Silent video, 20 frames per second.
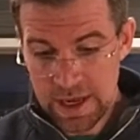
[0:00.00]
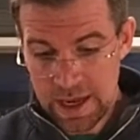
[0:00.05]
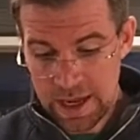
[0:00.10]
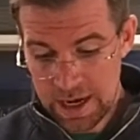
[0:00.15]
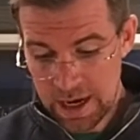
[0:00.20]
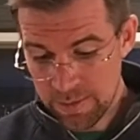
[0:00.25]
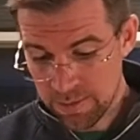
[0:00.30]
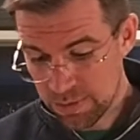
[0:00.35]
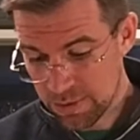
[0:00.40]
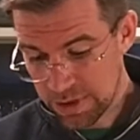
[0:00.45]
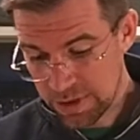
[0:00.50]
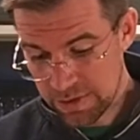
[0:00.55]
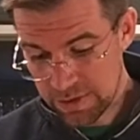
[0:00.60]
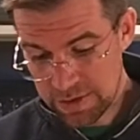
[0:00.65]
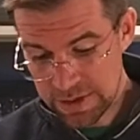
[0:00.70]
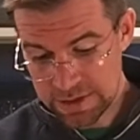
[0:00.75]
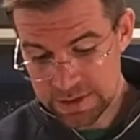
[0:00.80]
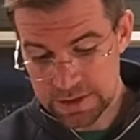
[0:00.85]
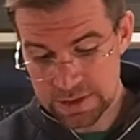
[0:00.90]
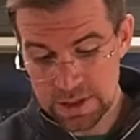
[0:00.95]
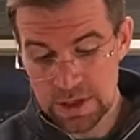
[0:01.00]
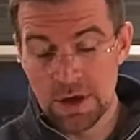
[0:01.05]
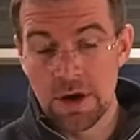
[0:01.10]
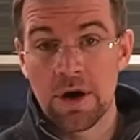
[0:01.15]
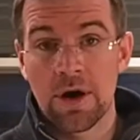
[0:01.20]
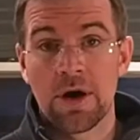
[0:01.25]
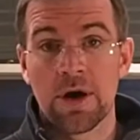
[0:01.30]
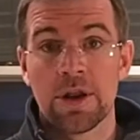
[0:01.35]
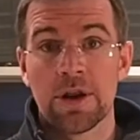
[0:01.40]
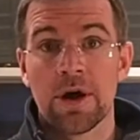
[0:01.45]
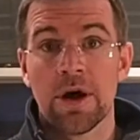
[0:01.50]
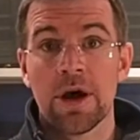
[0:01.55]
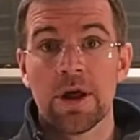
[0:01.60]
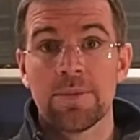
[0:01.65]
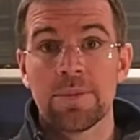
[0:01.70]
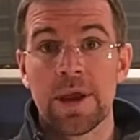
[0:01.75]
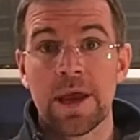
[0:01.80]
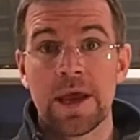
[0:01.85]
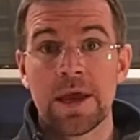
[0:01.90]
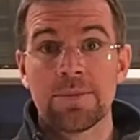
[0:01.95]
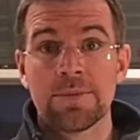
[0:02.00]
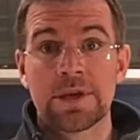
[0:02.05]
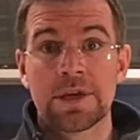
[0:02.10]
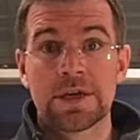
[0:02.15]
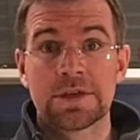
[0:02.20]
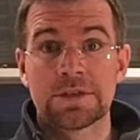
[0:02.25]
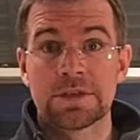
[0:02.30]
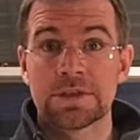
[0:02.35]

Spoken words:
And I'm putting this on a hot pad because